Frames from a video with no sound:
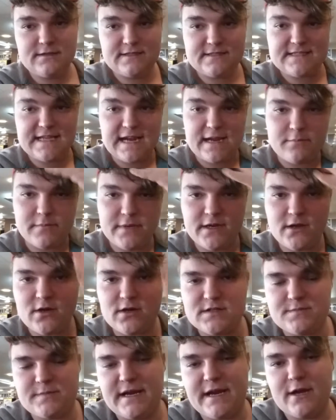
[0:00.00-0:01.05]
This hat might
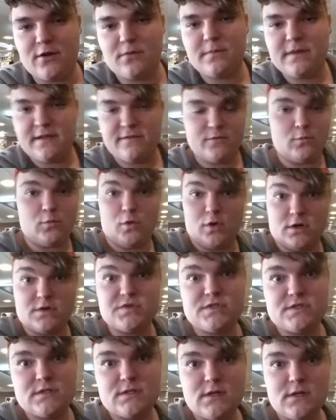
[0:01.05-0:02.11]
cause my hair to be even
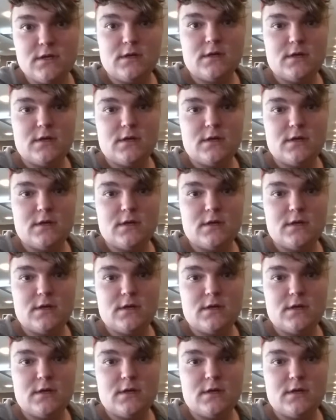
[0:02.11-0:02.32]
worse.